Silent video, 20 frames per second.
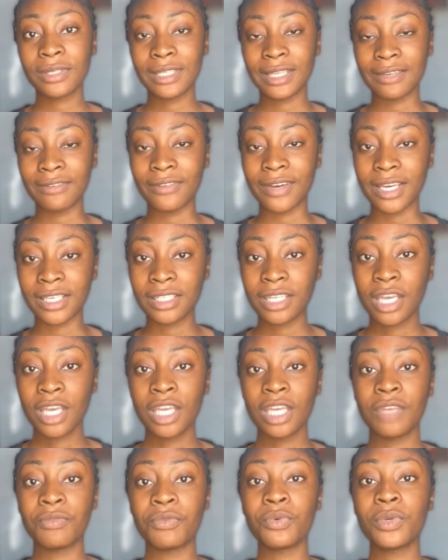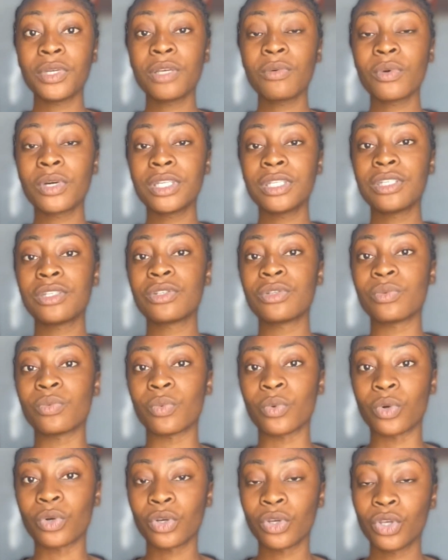advise, if you really want this to
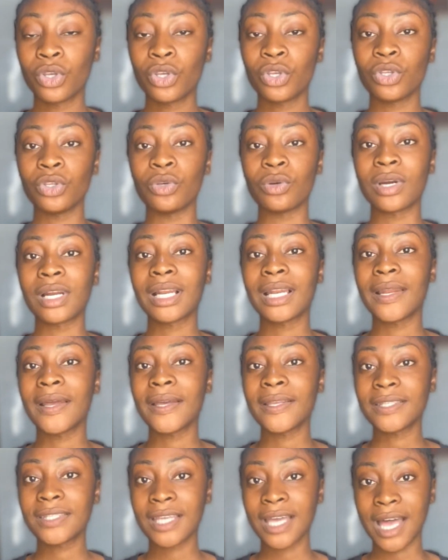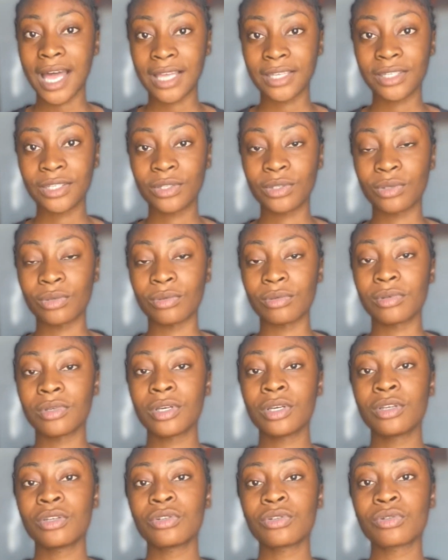work, your client has to
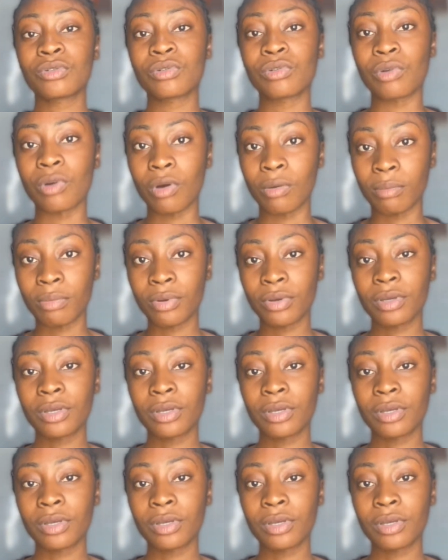scrub.